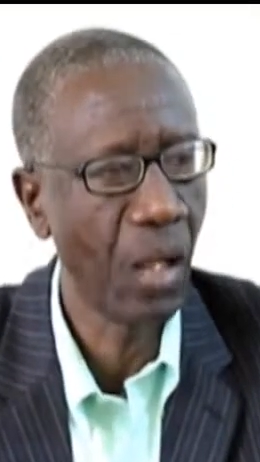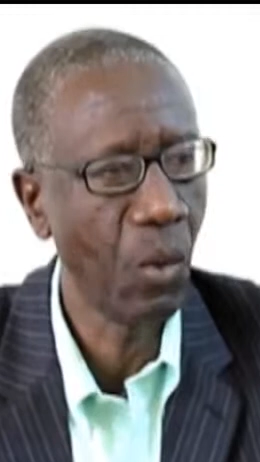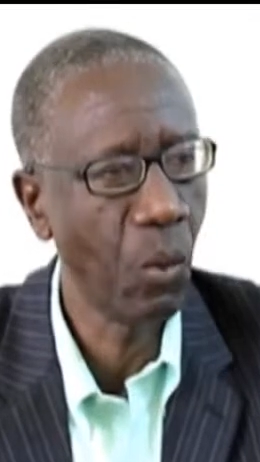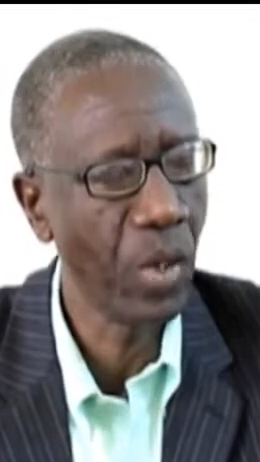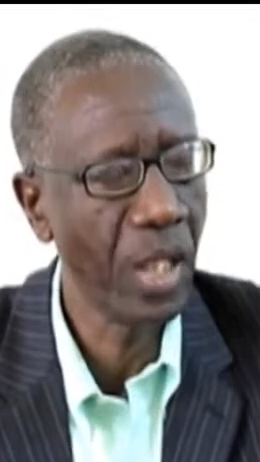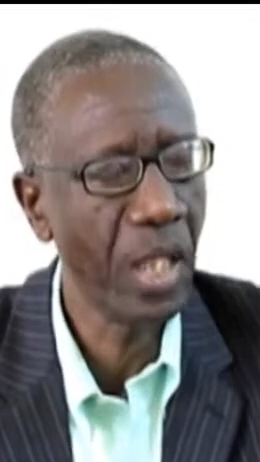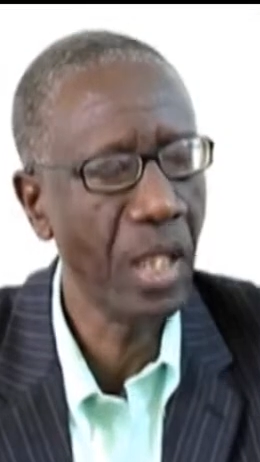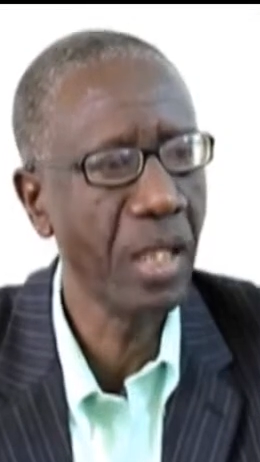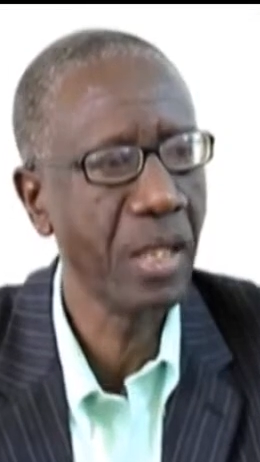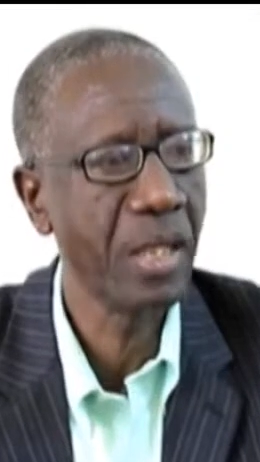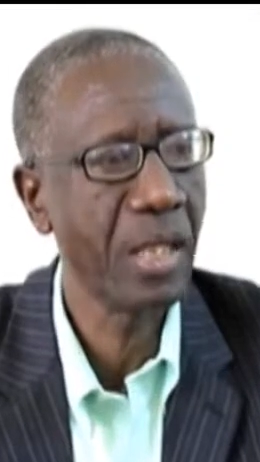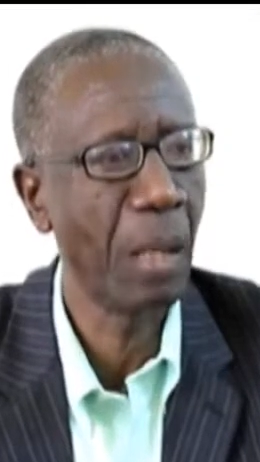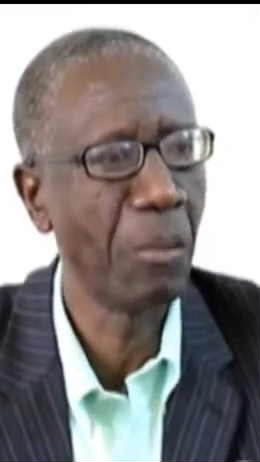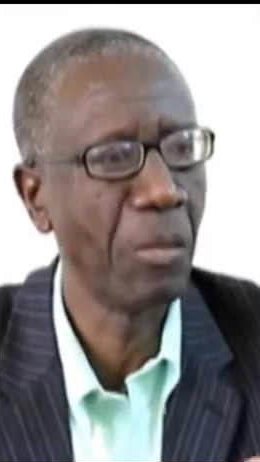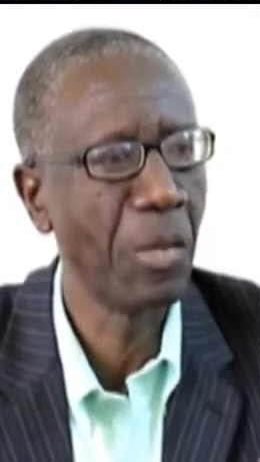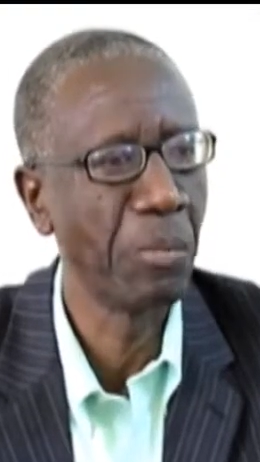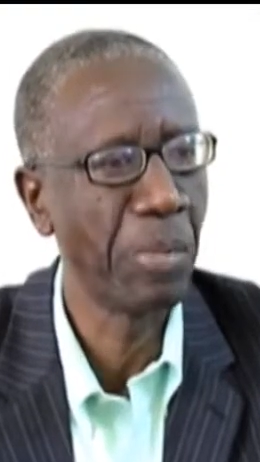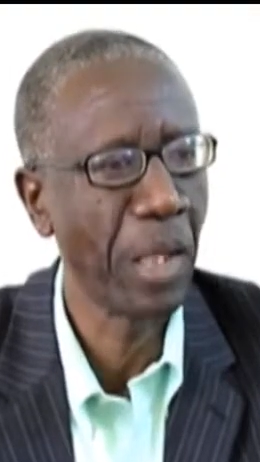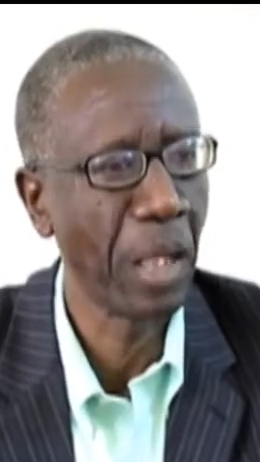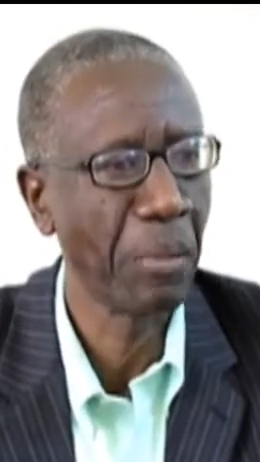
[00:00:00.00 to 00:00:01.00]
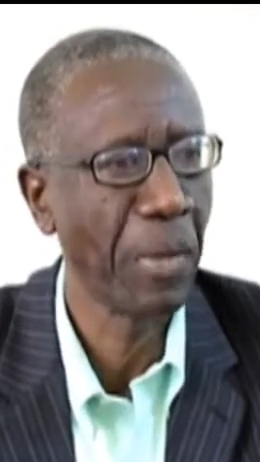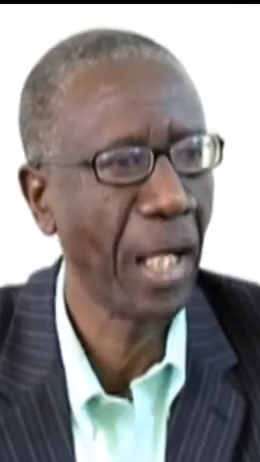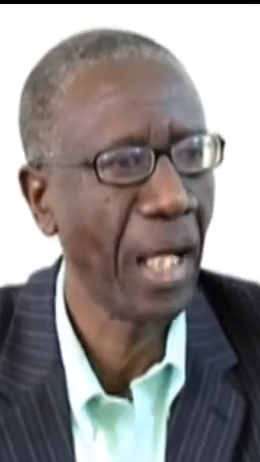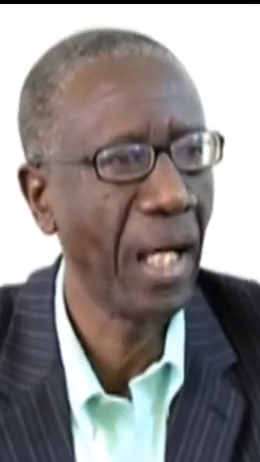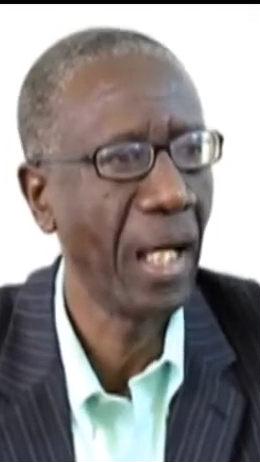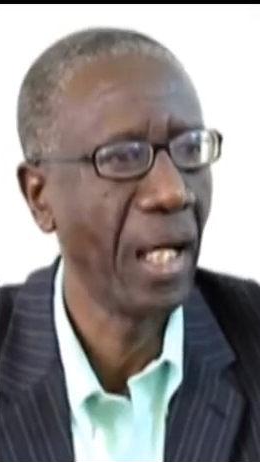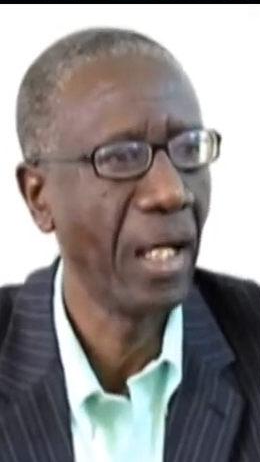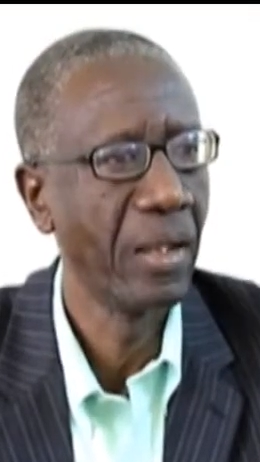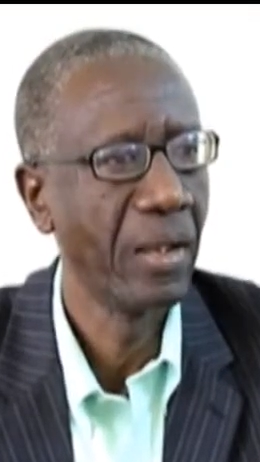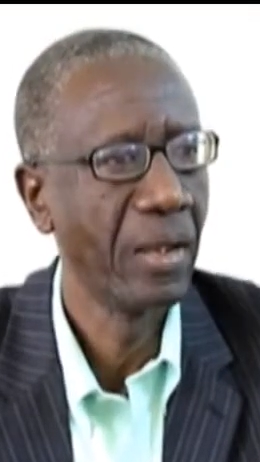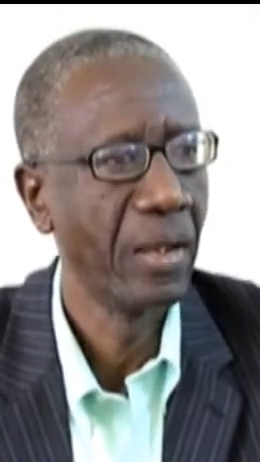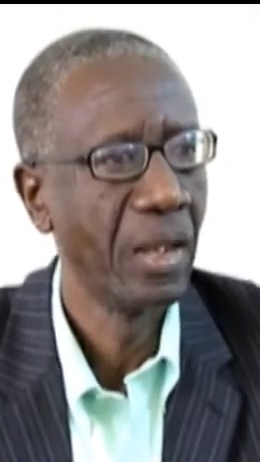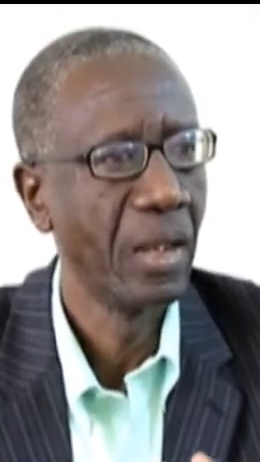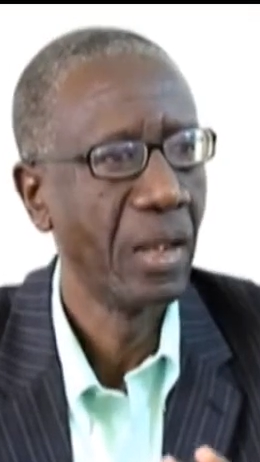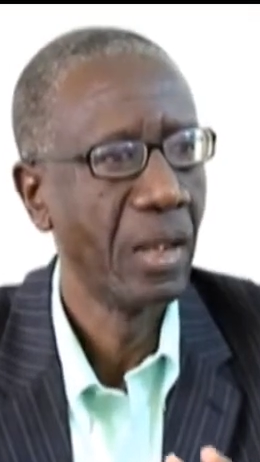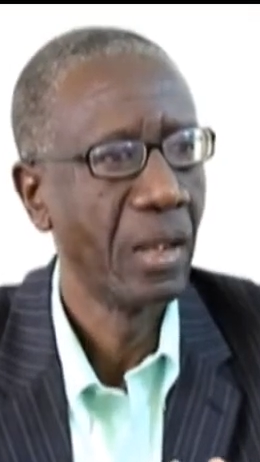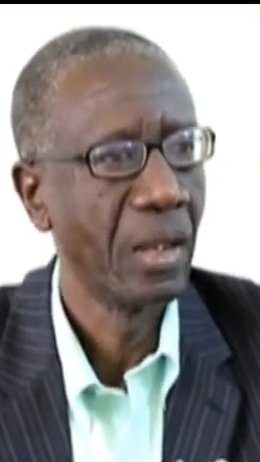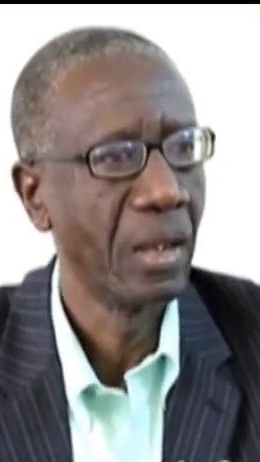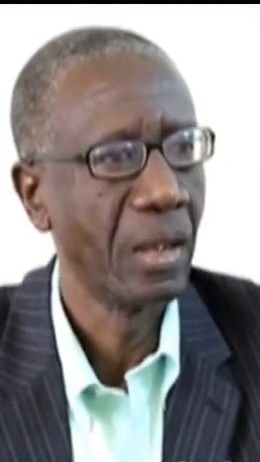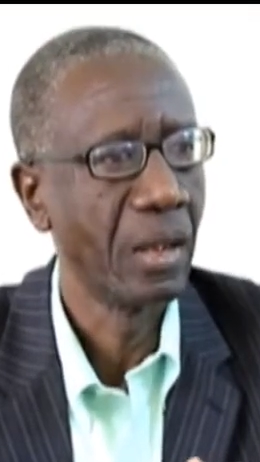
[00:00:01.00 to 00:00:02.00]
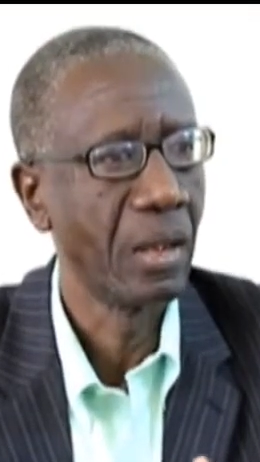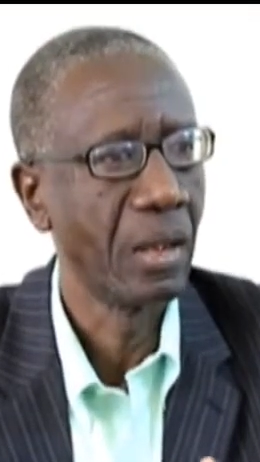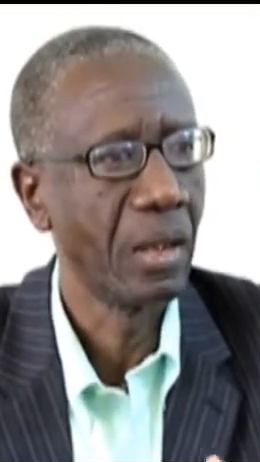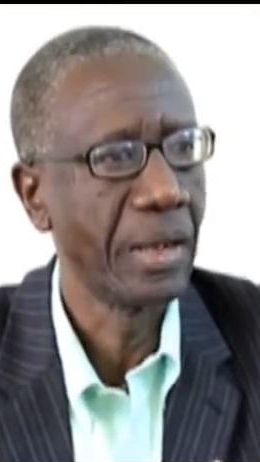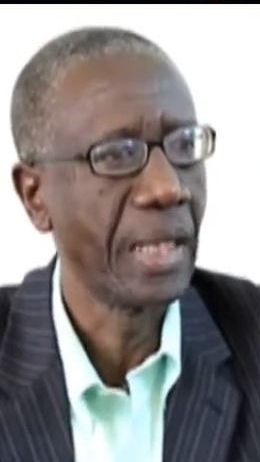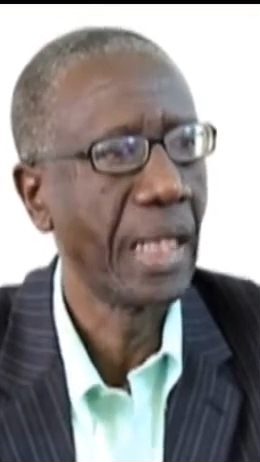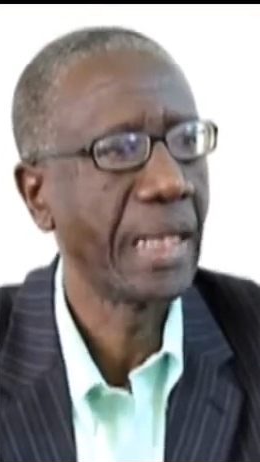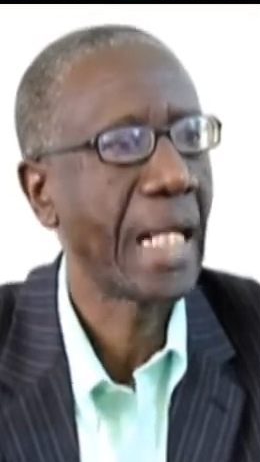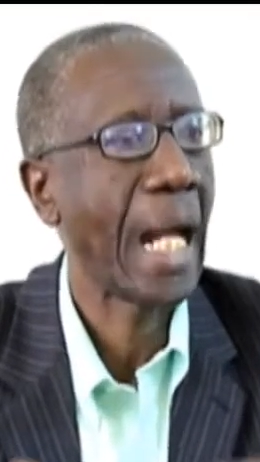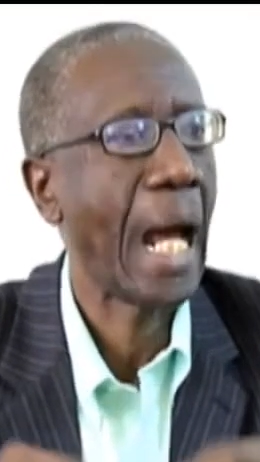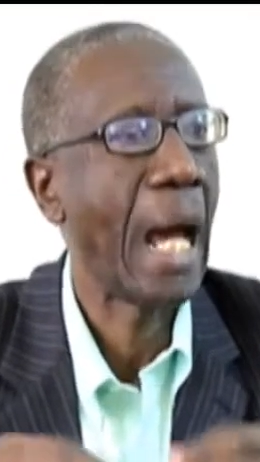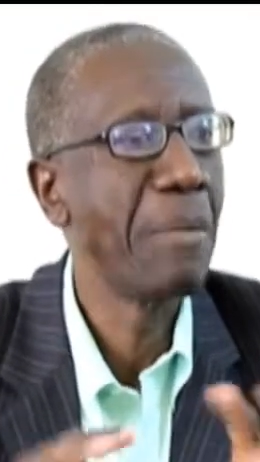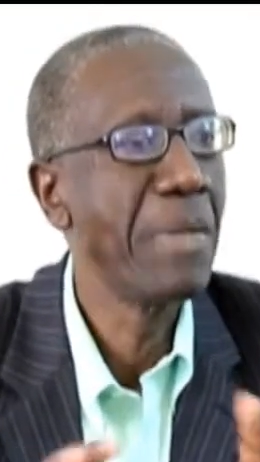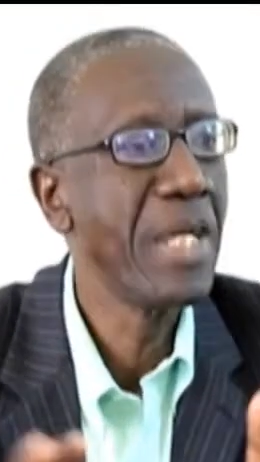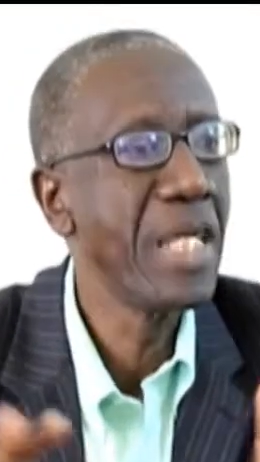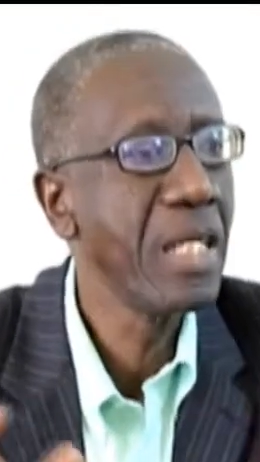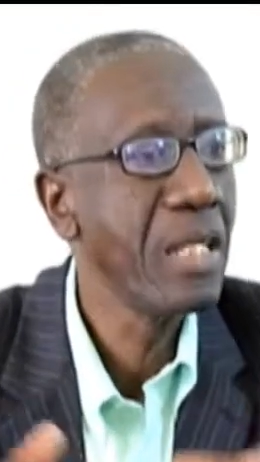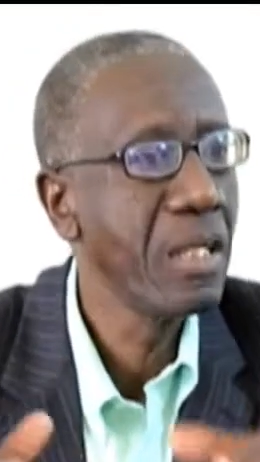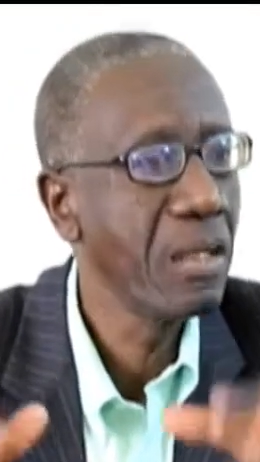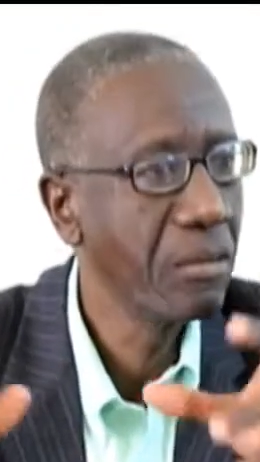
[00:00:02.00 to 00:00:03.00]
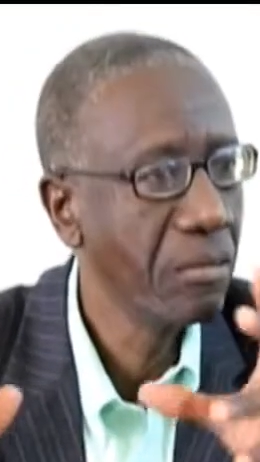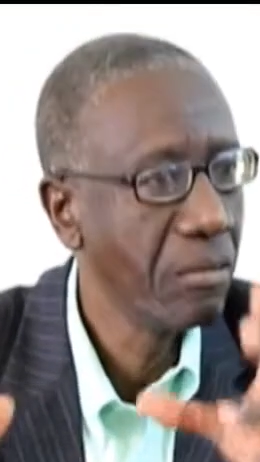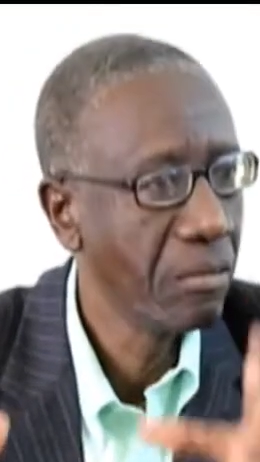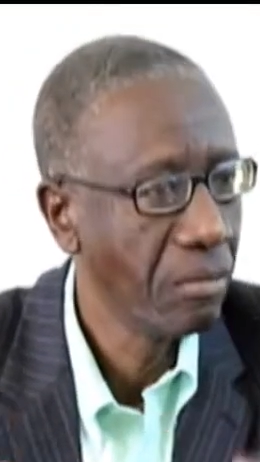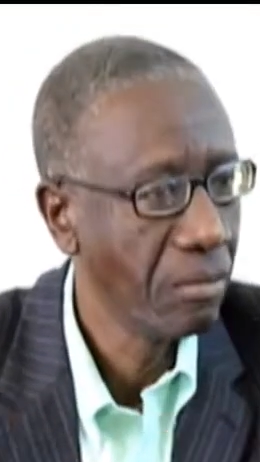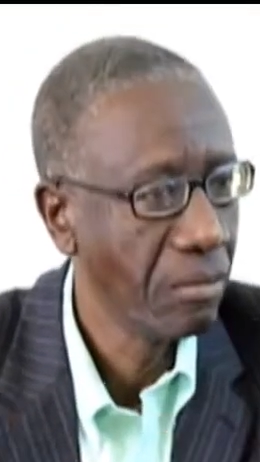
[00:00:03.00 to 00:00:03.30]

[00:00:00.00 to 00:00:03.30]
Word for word: maybe attract some investment or strengthen my security forces.